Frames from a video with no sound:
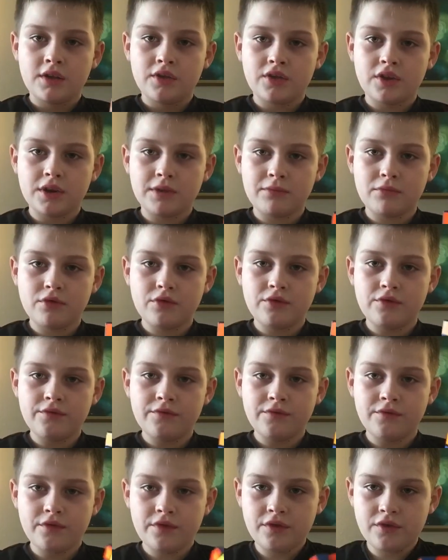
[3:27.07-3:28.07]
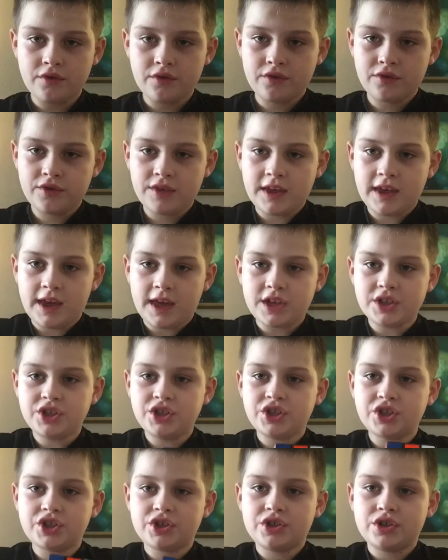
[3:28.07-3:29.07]
Then you move the
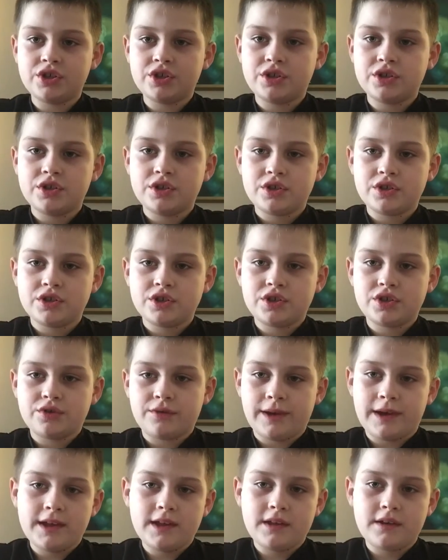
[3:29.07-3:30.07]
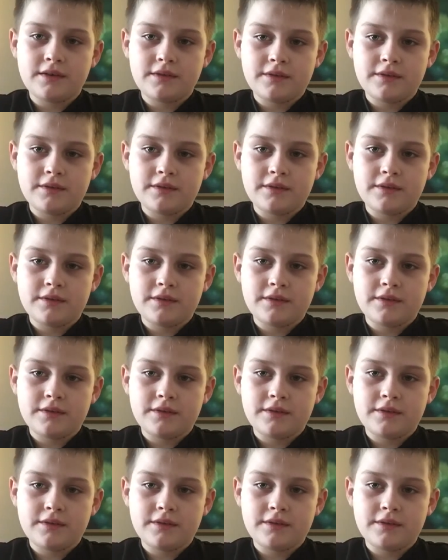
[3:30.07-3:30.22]
edge to it,